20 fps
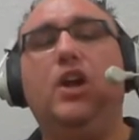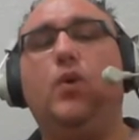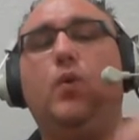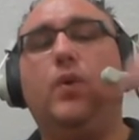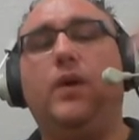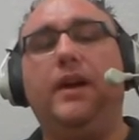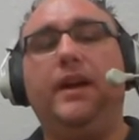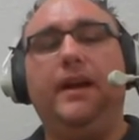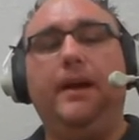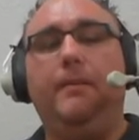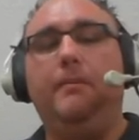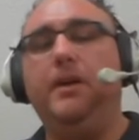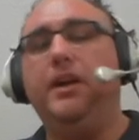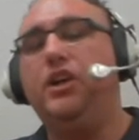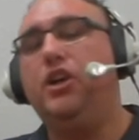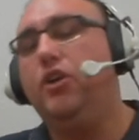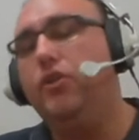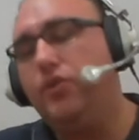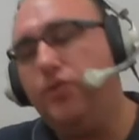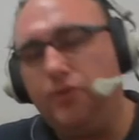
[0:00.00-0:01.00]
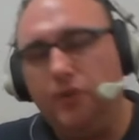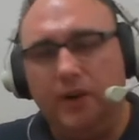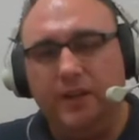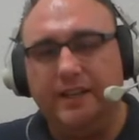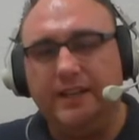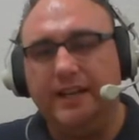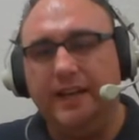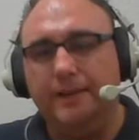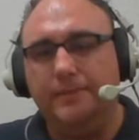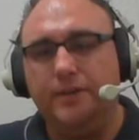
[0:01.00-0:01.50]
I'm going to go through all
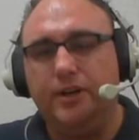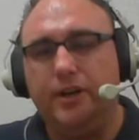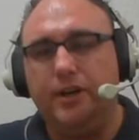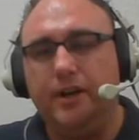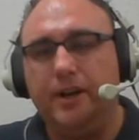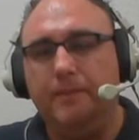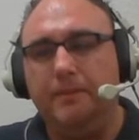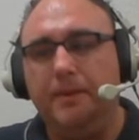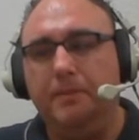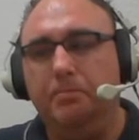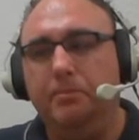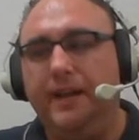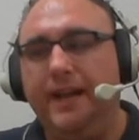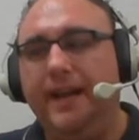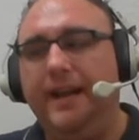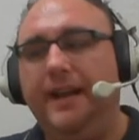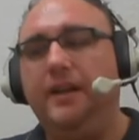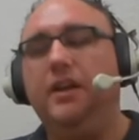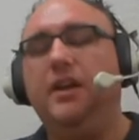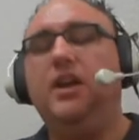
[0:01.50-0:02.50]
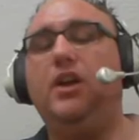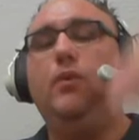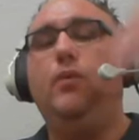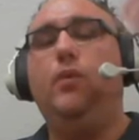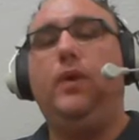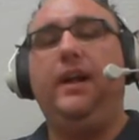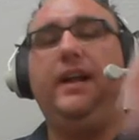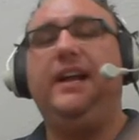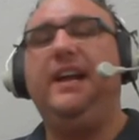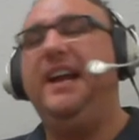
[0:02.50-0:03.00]
the games that are going to be played.
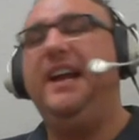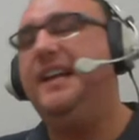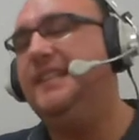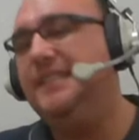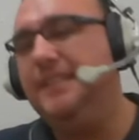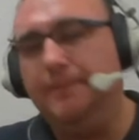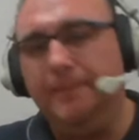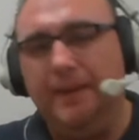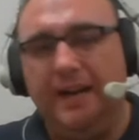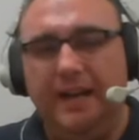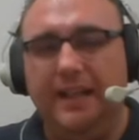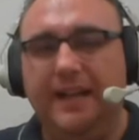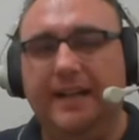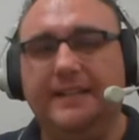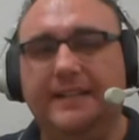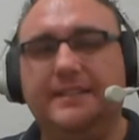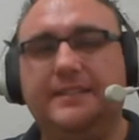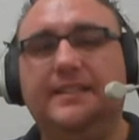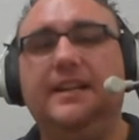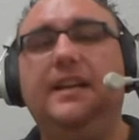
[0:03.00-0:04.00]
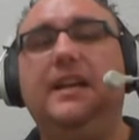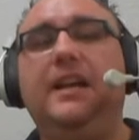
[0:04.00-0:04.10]
We're going to cut in some highlights.